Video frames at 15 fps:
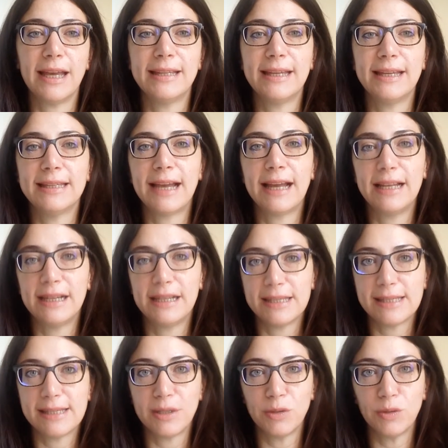at the Italian
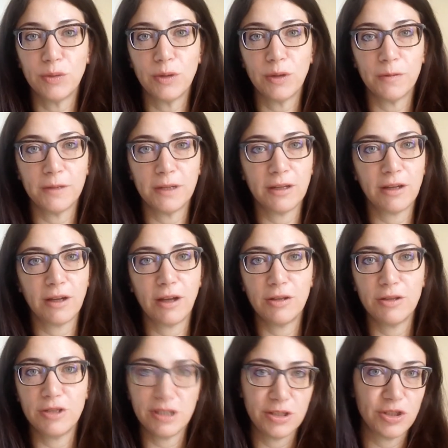Institute of
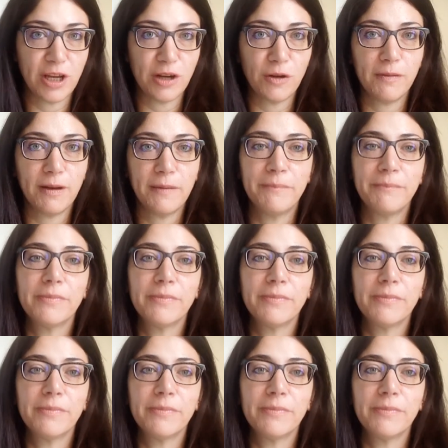Technology in Genova.